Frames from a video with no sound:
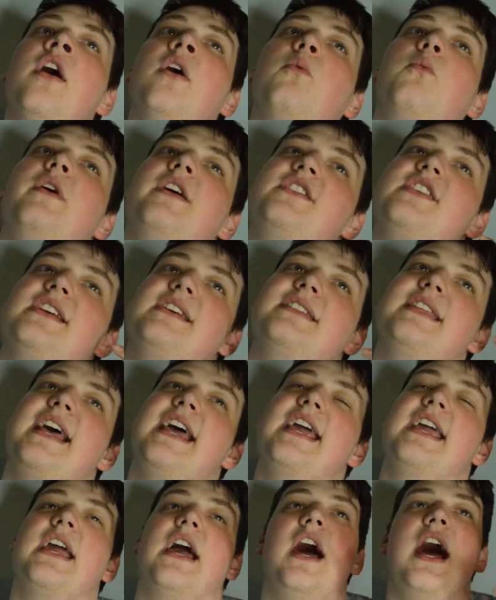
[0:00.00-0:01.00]
Which is
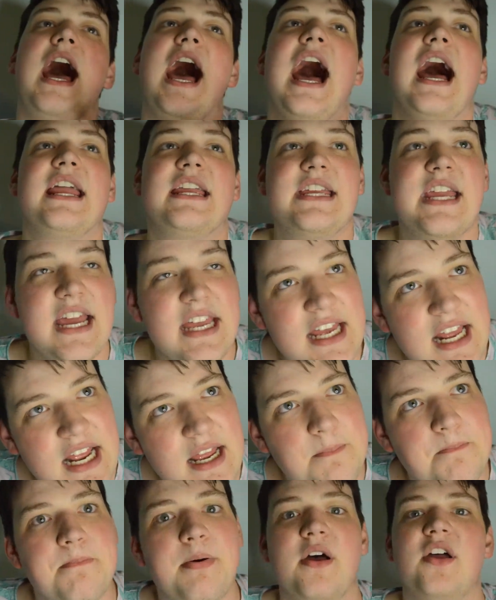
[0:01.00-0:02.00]
like, I get
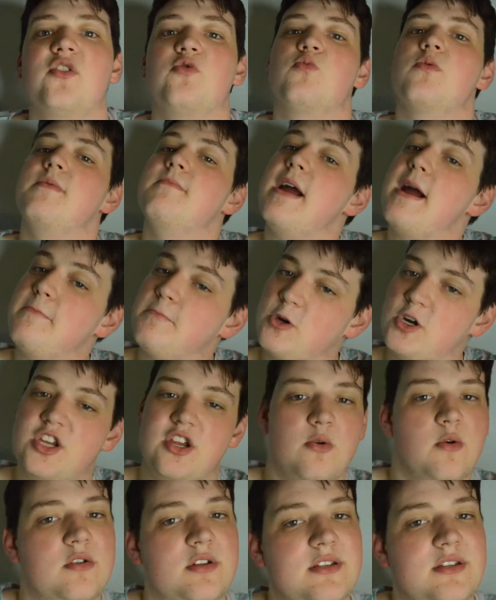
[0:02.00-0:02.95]
it, but remember, you